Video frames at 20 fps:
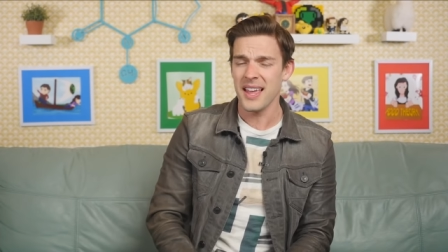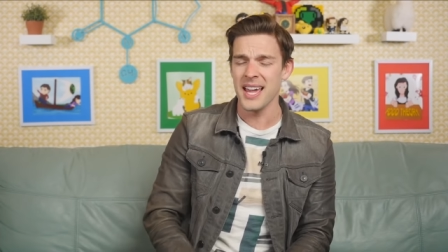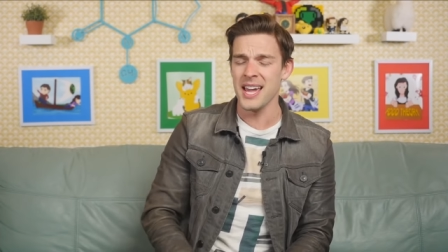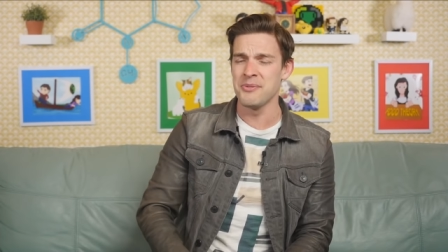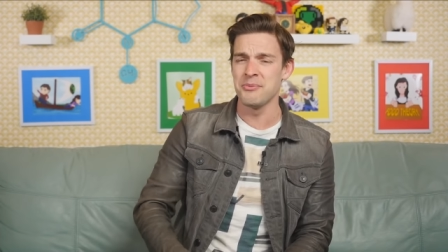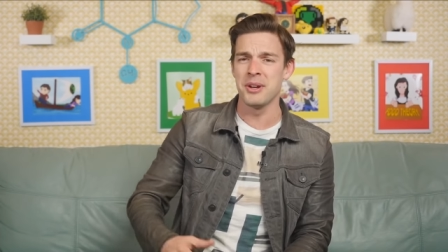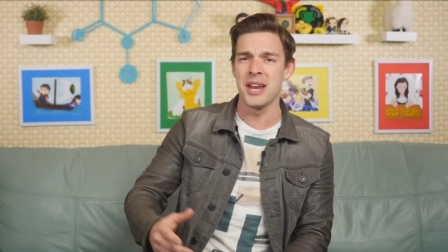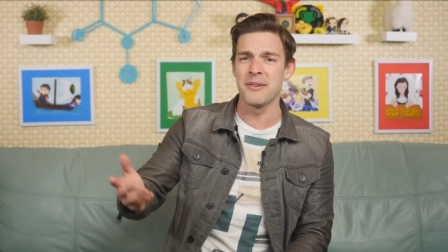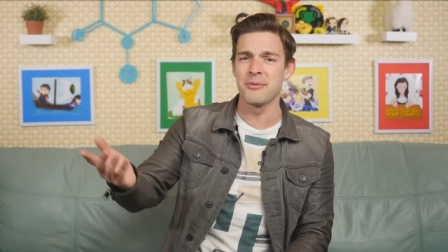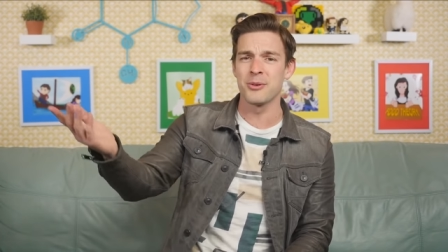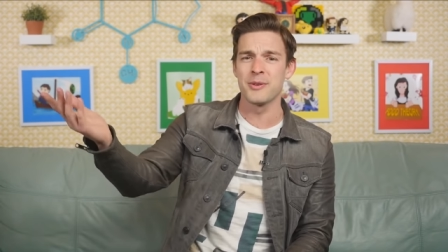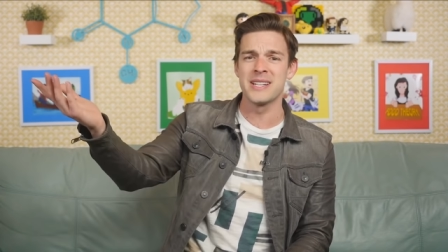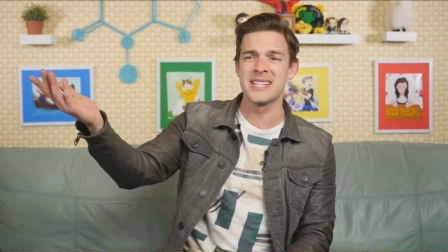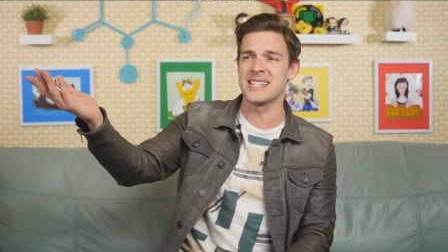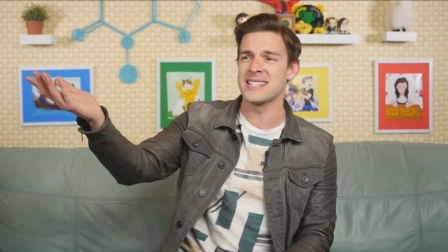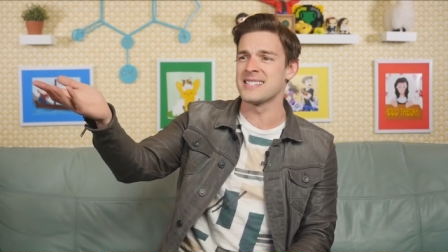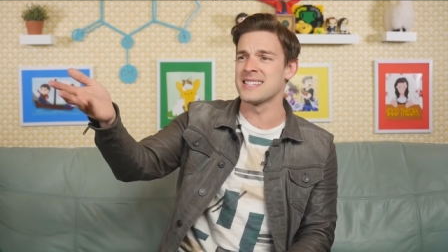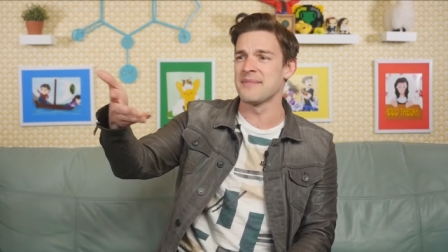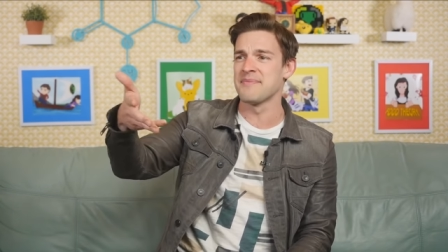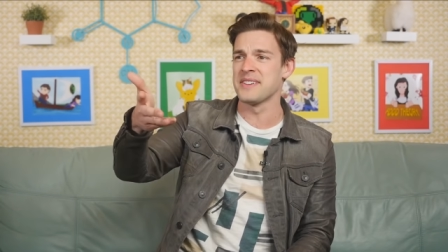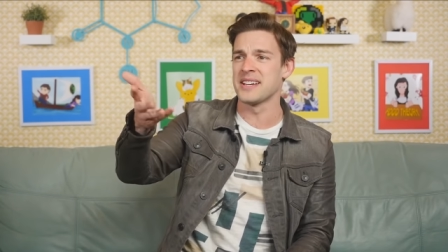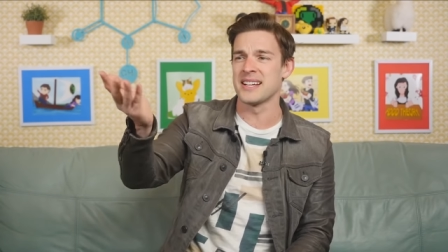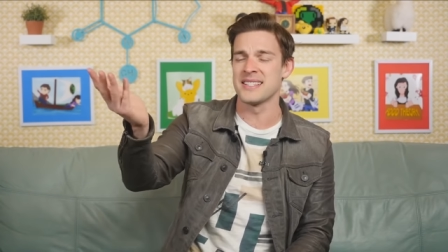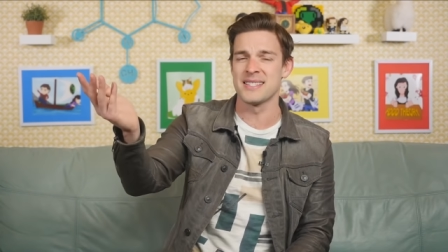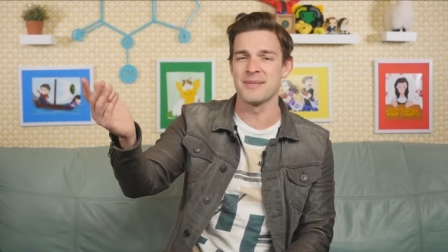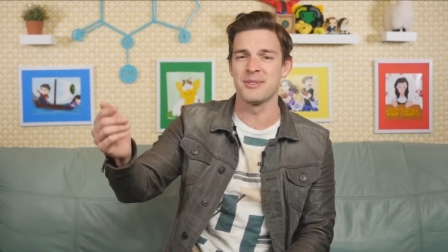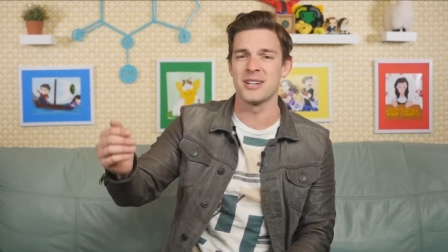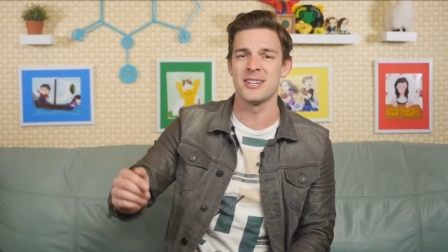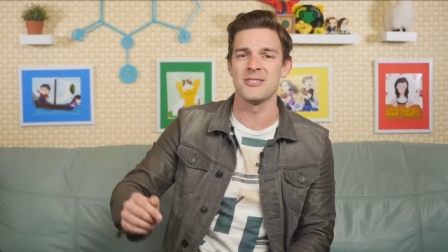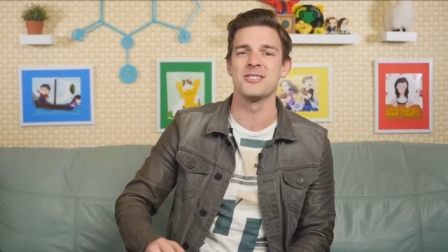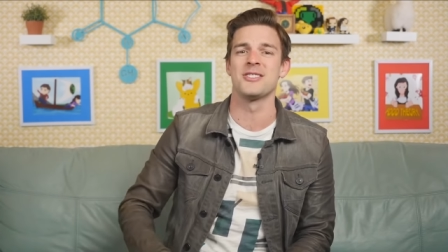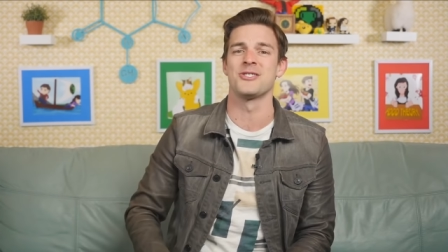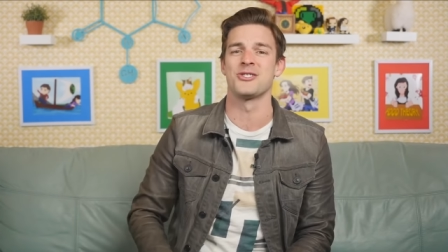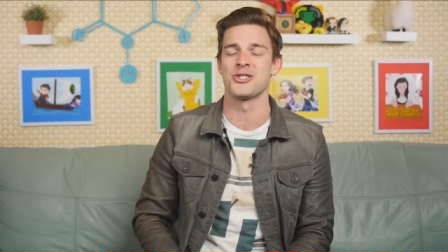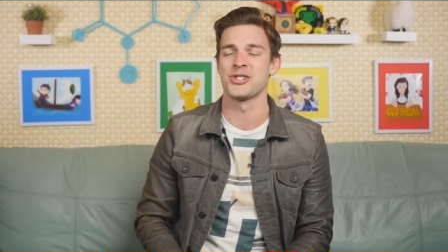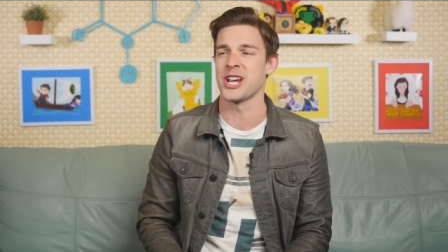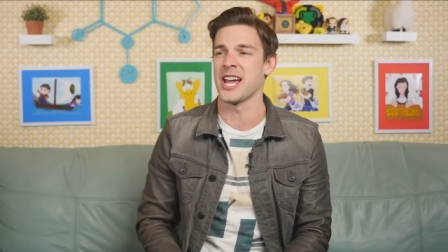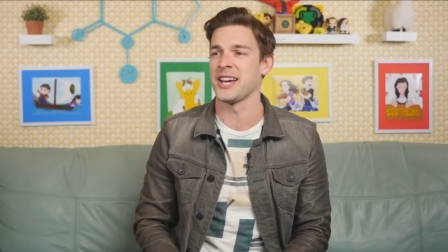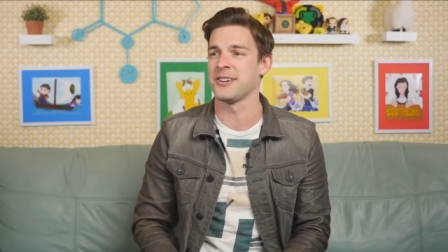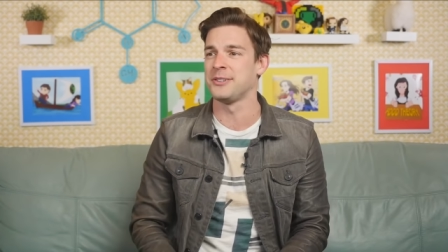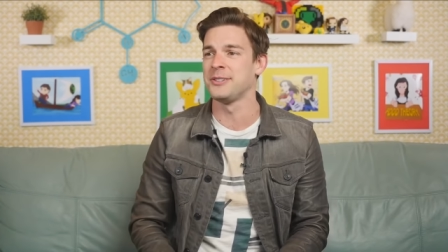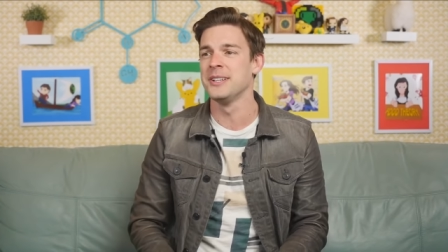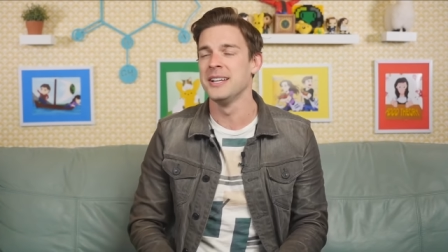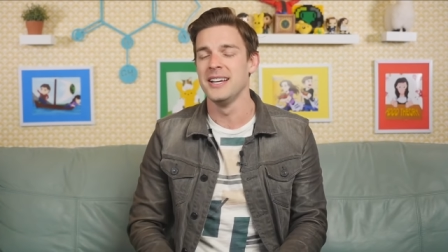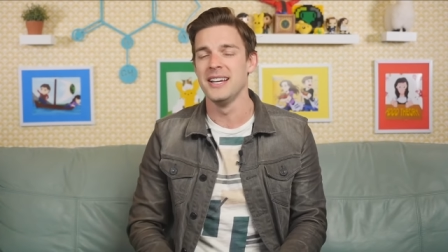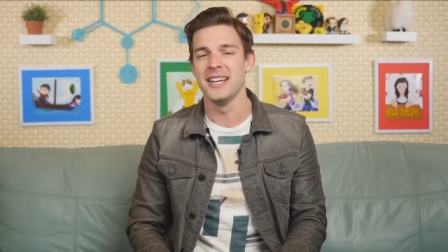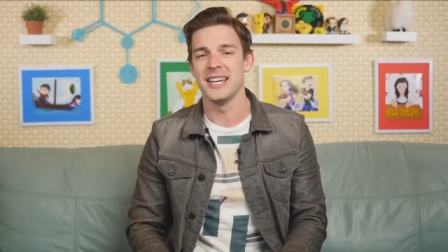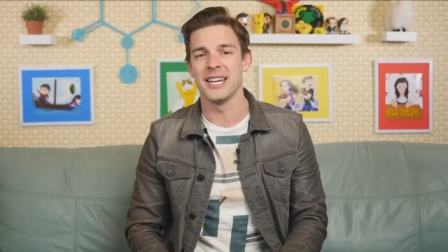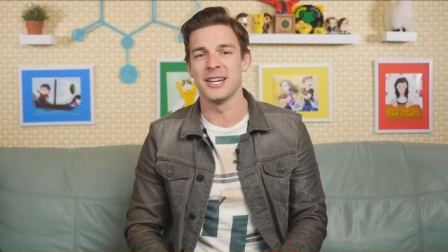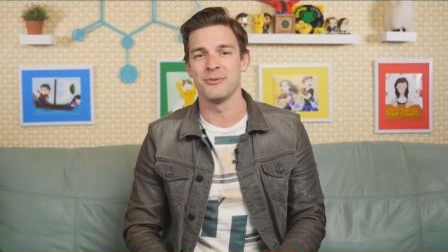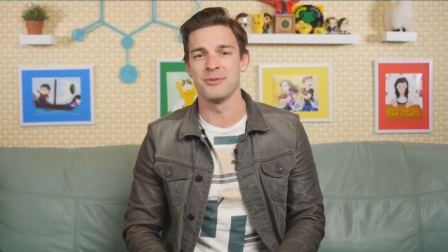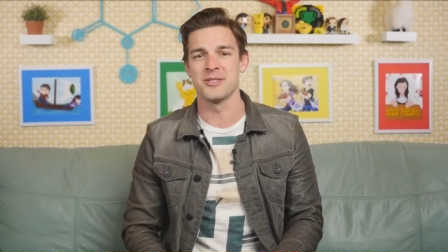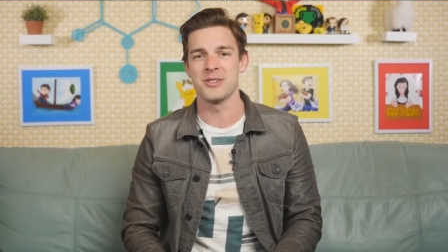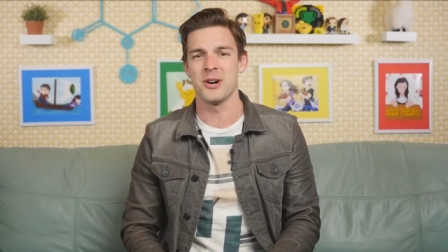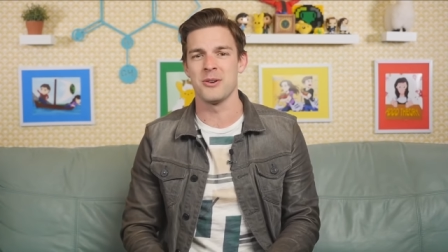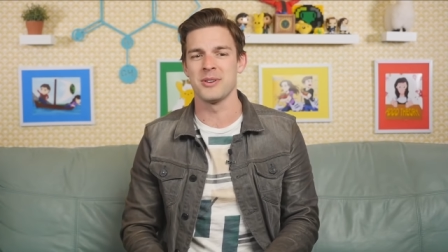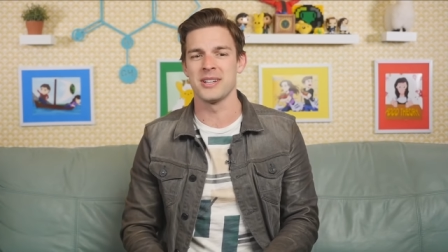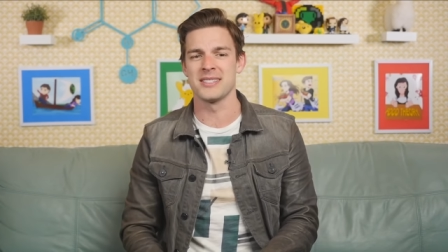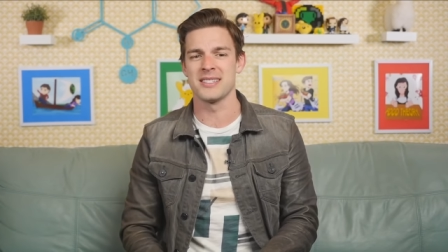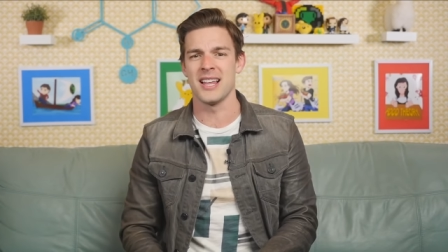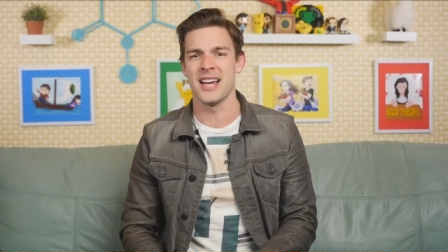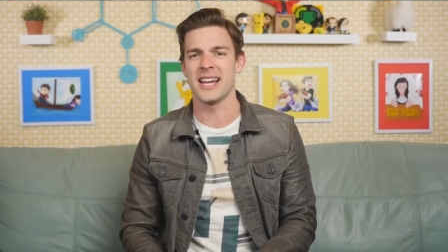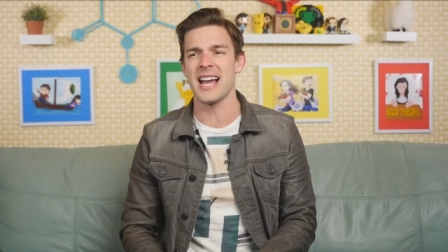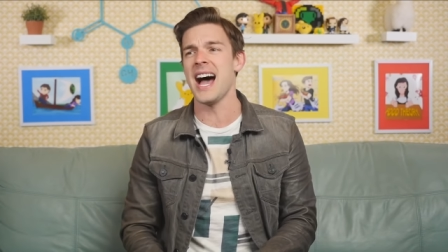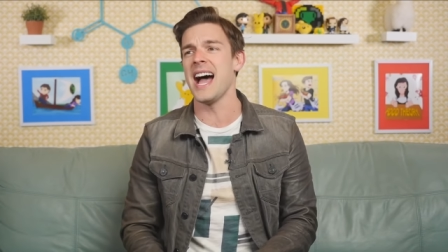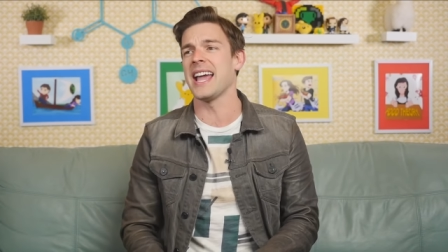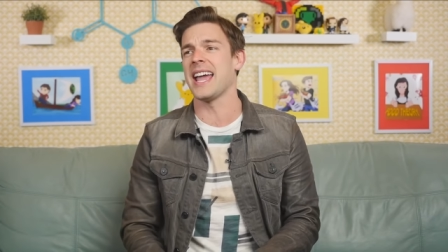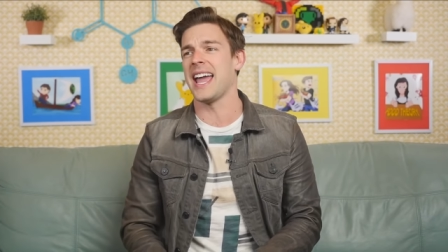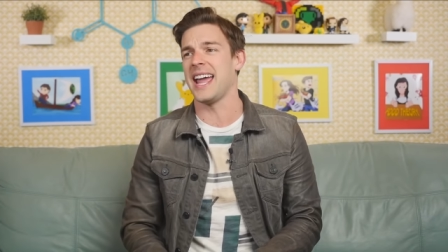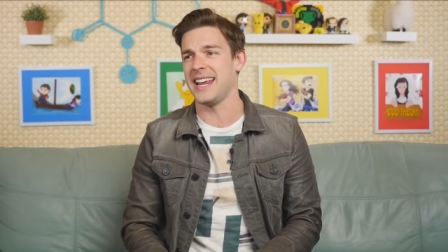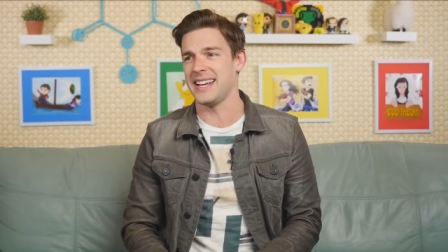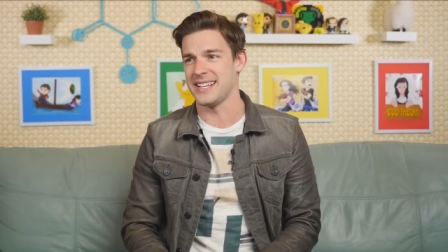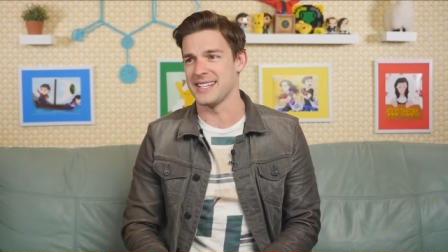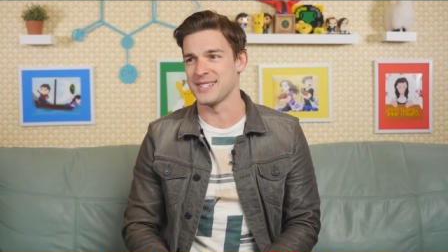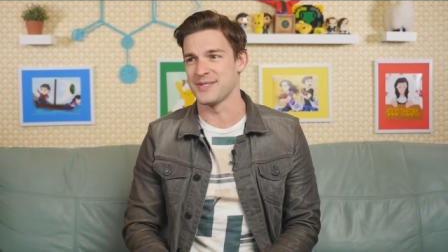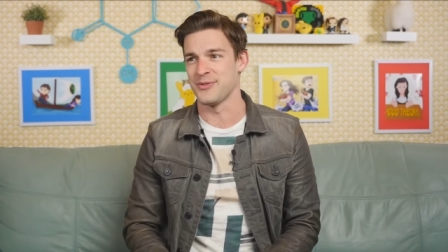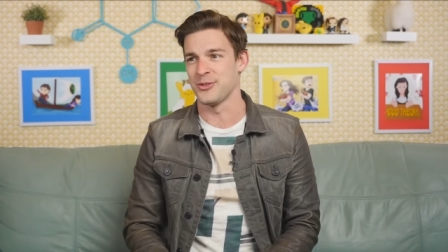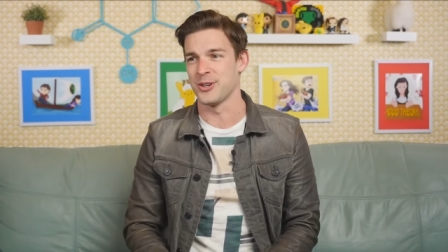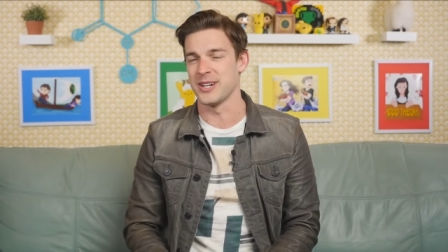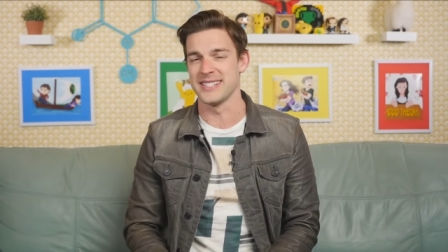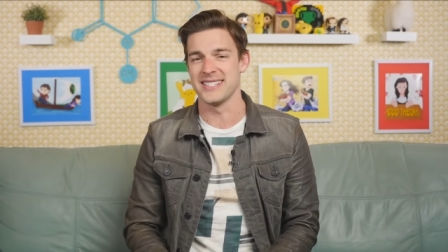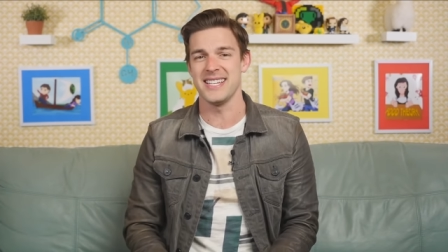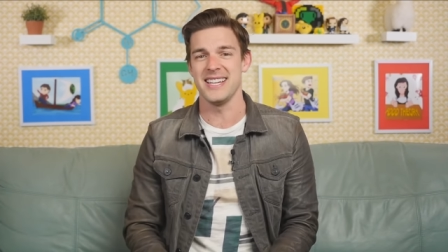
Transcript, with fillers: And whenever we did something on someone else's channel, it was always like, I hate his voice.